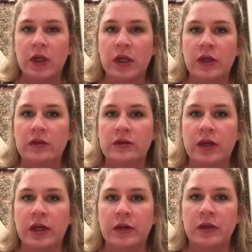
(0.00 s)

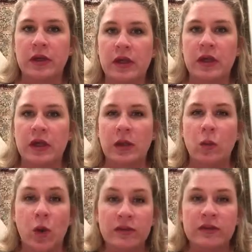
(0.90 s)
It
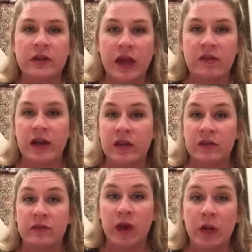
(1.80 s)
wants to navigate
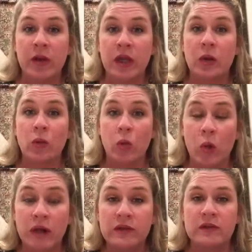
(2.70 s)
its environment. It
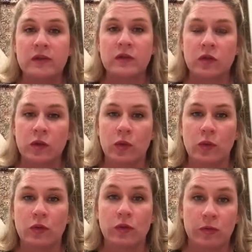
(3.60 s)
wants
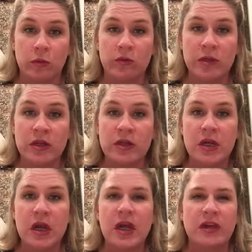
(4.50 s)
to do the movement.
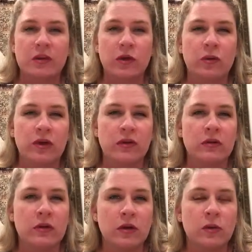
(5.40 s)
And so it's a
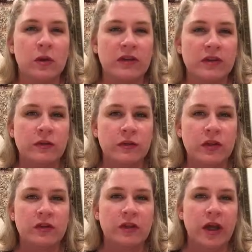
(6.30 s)
little rusty
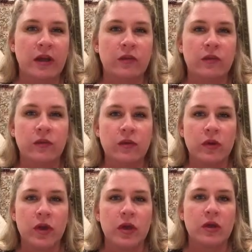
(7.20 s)
for it to kind of
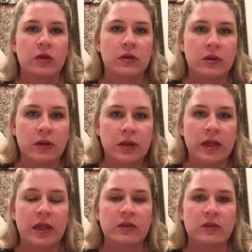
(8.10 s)

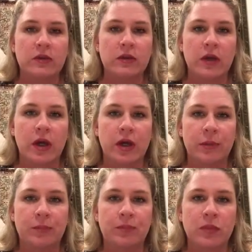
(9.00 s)
get
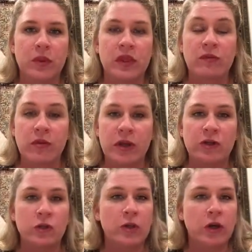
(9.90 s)
the
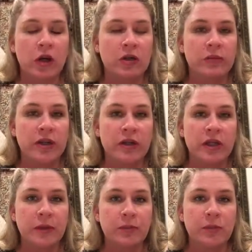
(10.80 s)
information recalled
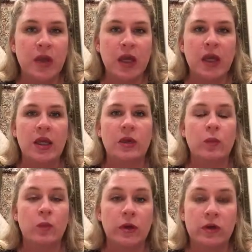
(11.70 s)
immediately. It
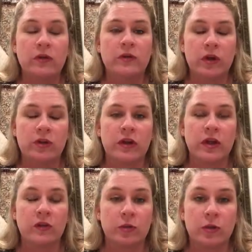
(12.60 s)
will start to
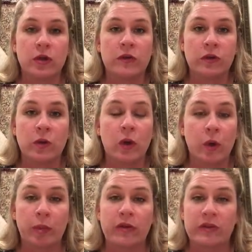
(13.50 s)
get smoother if you
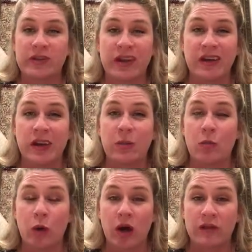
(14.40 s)
incorporate this technique
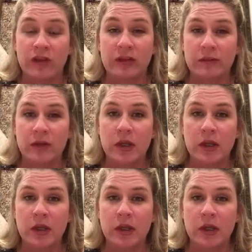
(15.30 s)
more often.